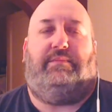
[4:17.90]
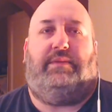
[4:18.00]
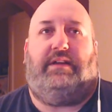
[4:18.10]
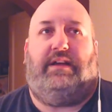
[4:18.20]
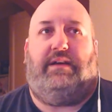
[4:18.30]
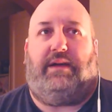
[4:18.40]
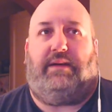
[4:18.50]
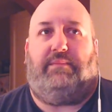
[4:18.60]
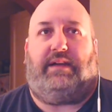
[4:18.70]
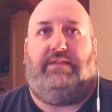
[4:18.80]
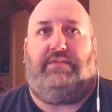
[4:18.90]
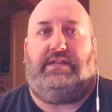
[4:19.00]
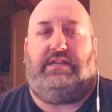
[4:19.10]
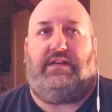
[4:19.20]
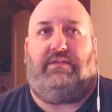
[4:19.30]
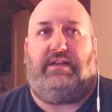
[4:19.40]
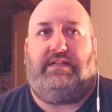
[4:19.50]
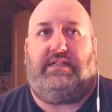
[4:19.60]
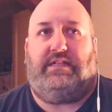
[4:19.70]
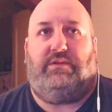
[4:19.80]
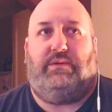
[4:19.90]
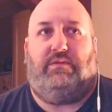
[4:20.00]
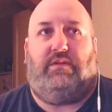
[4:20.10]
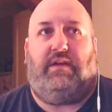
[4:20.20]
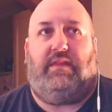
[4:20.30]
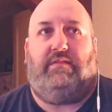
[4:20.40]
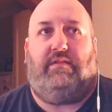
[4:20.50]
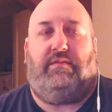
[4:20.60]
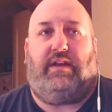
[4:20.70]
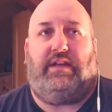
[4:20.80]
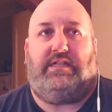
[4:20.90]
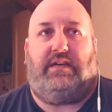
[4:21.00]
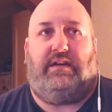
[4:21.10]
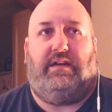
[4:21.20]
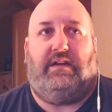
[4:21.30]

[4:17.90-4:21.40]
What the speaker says: But yeah, magnificent deal. And he's doing all right there at Valencia.